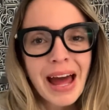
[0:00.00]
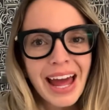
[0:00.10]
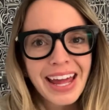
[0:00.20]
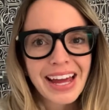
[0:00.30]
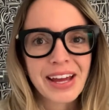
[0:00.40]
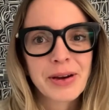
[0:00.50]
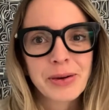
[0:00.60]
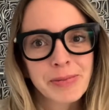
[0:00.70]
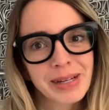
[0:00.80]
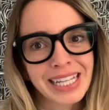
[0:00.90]
I
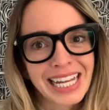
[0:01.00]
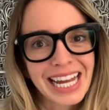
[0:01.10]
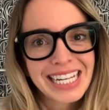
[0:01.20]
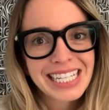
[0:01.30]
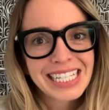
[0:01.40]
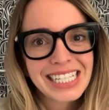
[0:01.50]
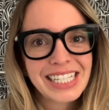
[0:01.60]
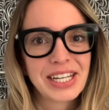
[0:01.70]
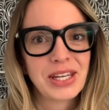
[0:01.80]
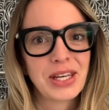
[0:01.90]
hope by the end of
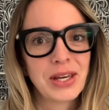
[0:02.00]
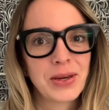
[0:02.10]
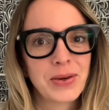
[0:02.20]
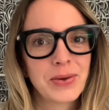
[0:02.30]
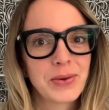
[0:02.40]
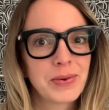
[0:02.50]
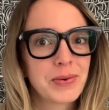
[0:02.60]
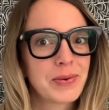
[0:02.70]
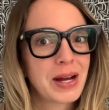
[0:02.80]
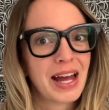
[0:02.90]
this
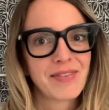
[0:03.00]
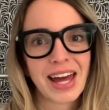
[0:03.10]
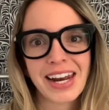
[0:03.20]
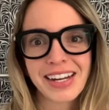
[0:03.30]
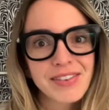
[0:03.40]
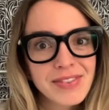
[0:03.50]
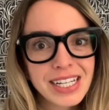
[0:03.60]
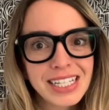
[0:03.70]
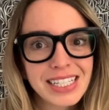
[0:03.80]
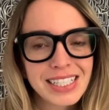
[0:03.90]
you have had enough
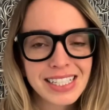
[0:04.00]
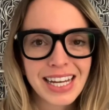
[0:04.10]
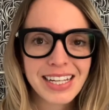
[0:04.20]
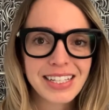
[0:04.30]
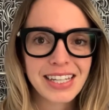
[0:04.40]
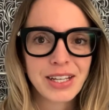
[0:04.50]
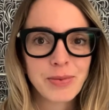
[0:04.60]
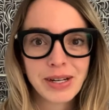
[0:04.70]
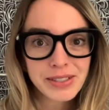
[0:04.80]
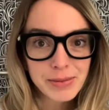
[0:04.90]
fun to decide that you
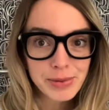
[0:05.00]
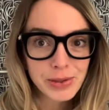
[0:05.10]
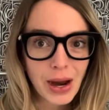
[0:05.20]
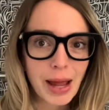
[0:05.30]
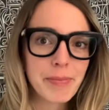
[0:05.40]
want to subscribe.